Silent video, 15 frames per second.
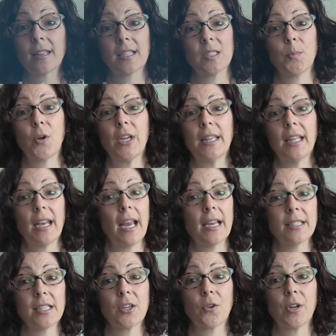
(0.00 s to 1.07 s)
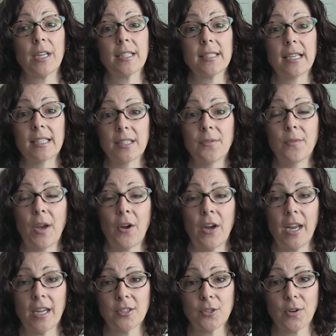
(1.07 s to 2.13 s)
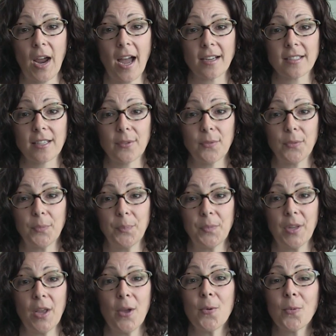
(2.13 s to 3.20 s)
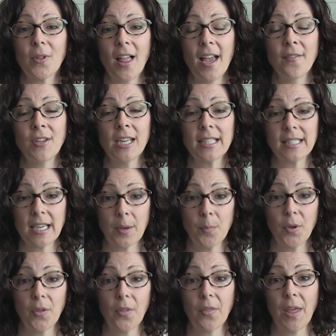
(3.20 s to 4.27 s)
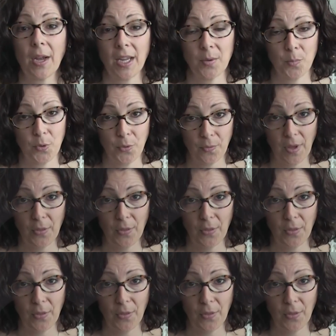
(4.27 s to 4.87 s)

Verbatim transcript: at this point that asynchronous isn't very interactive. Well, I have an example that can prove